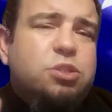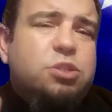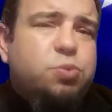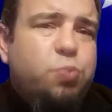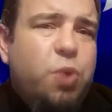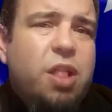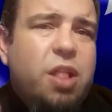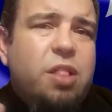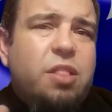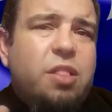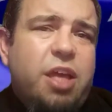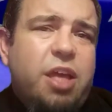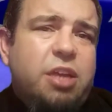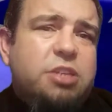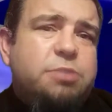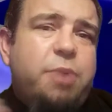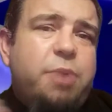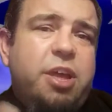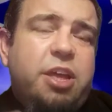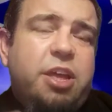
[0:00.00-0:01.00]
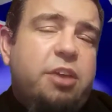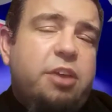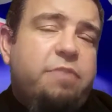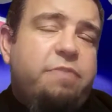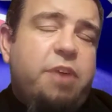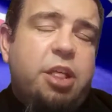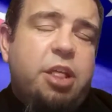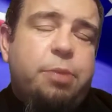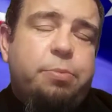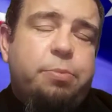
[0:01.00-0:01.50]
as well as making
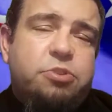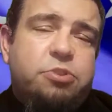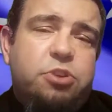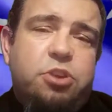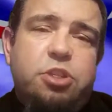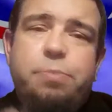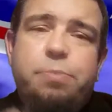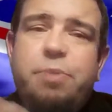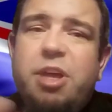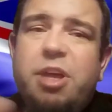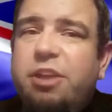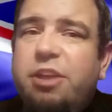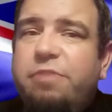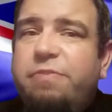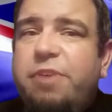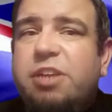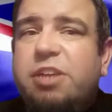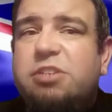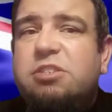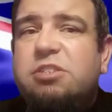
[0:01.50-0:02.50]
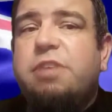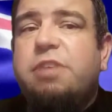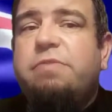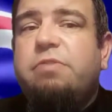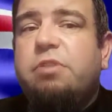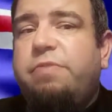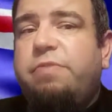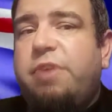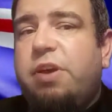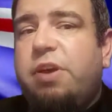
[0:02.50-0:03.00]
available to them an advanced
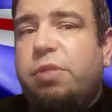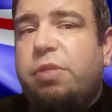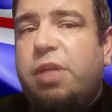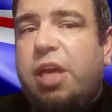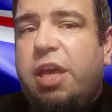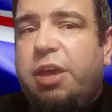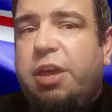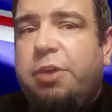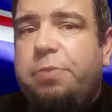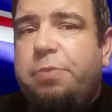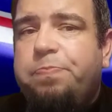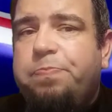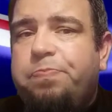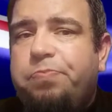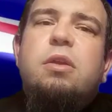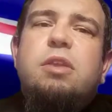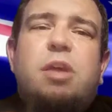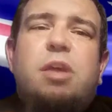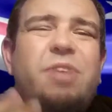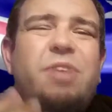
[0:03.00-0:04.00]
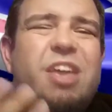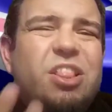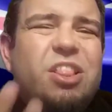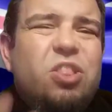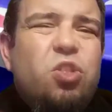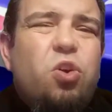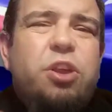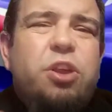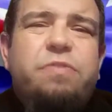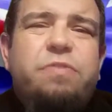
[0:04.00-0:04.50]
level of healthcare.
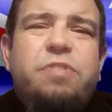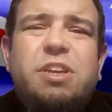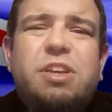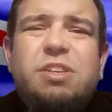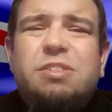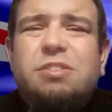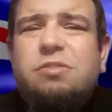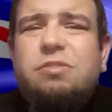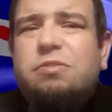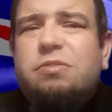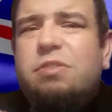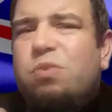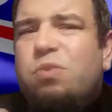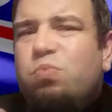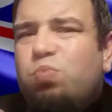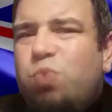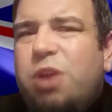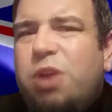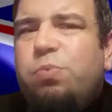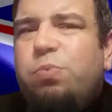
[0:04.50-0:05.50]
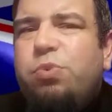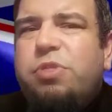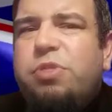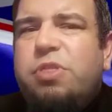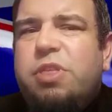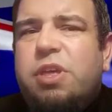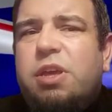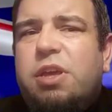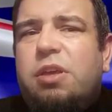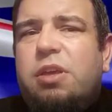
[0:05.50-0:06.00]
In light of this, one would
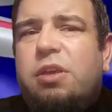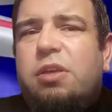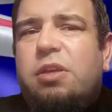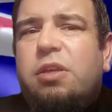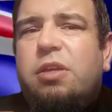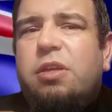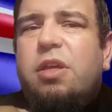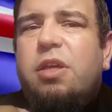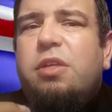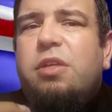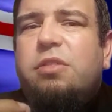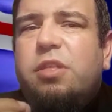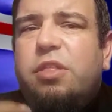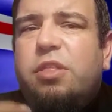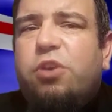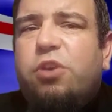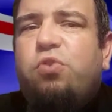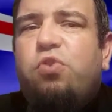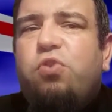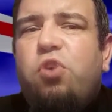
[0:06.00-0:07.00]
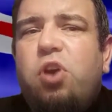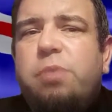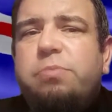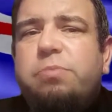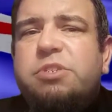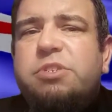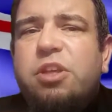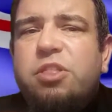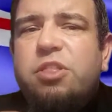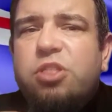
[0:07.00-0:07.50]
think that the
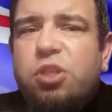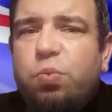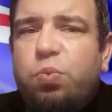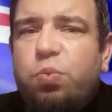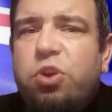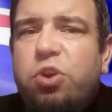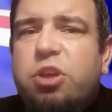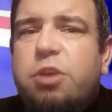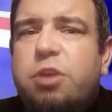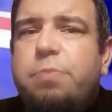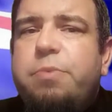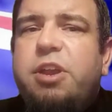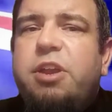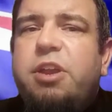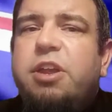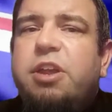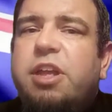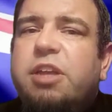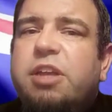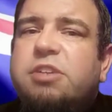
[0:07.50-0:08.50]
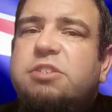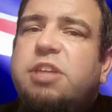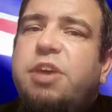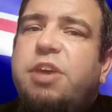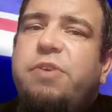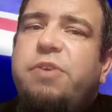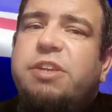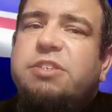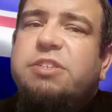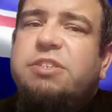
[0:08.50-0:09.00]
crimes that were committed against
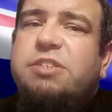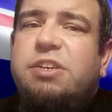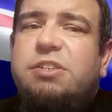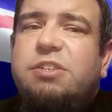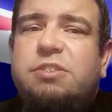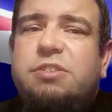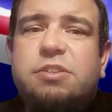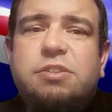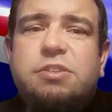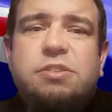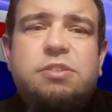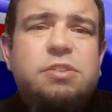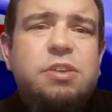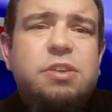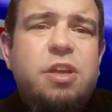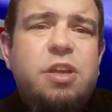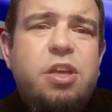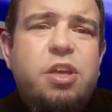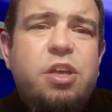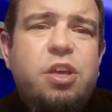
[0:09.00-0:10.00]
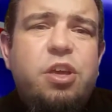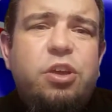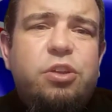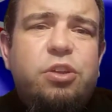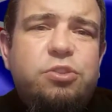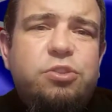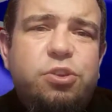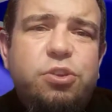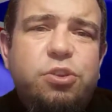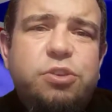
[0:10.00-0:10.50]
their ancestors
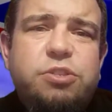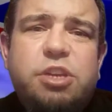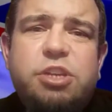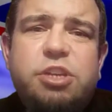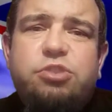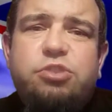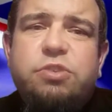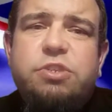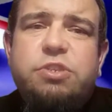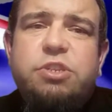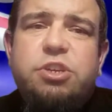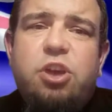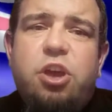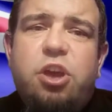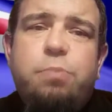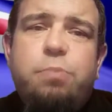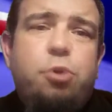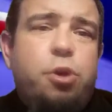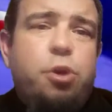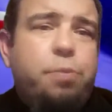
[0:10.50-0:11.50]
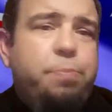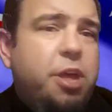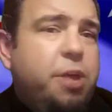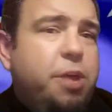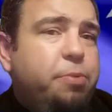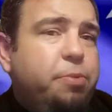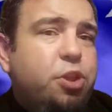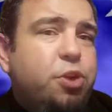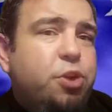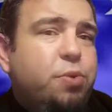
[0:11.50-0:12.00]
2 centuries ago by
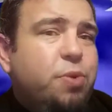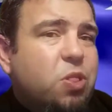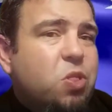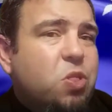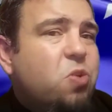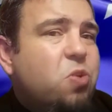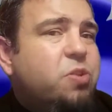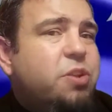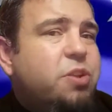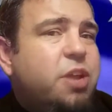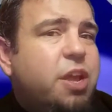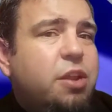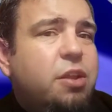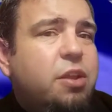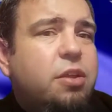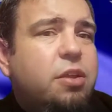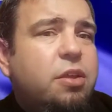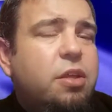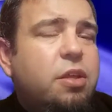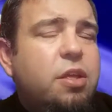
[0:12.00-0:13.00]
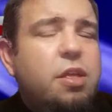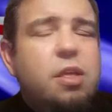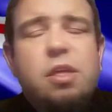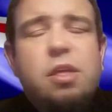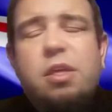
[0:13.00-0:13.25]
people who are long dead